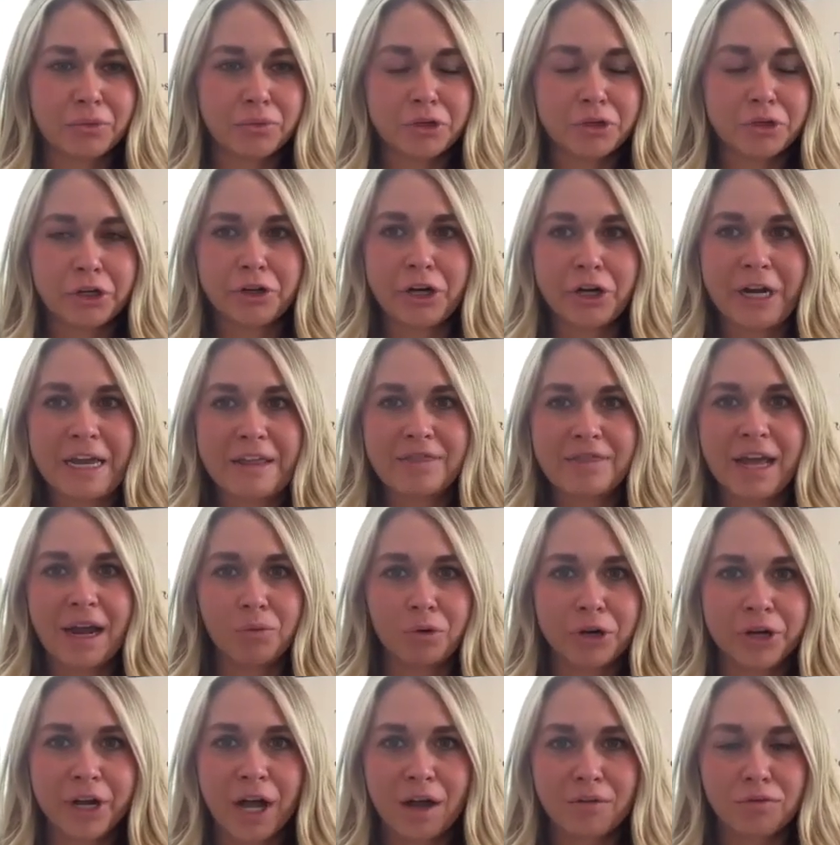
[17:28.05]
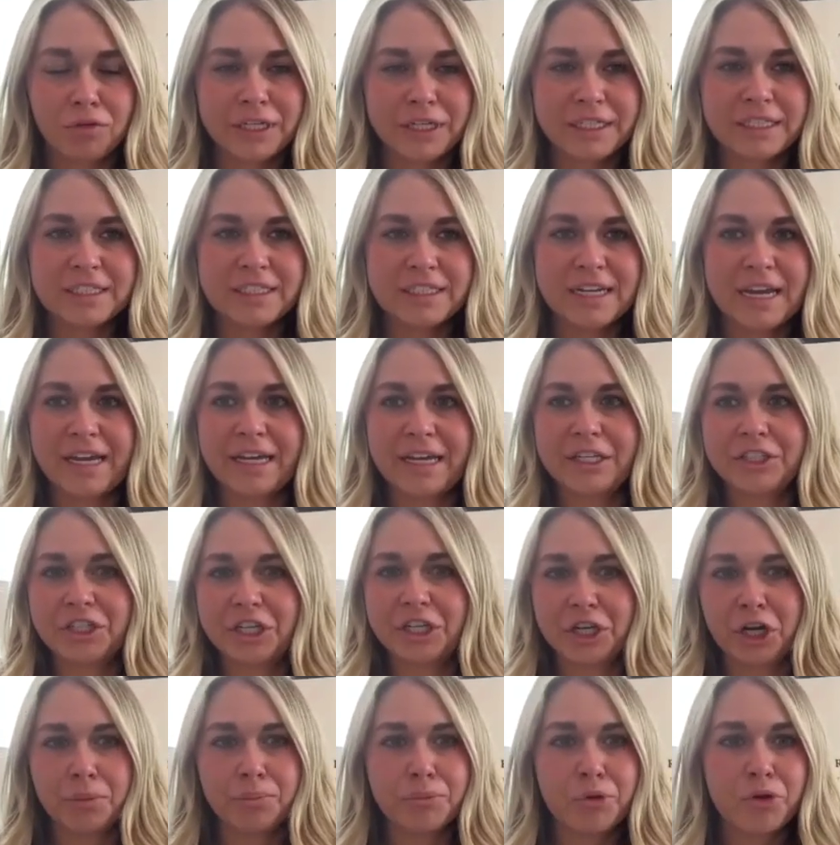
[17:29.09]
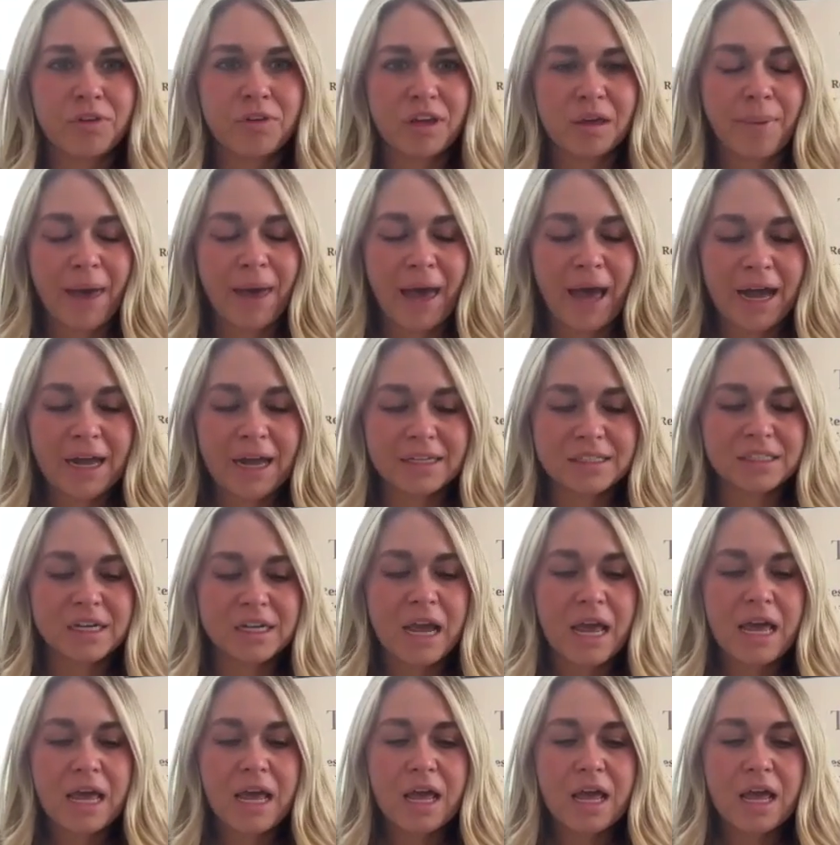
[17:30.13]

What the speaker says: you're in that recovery stage and you're moving past,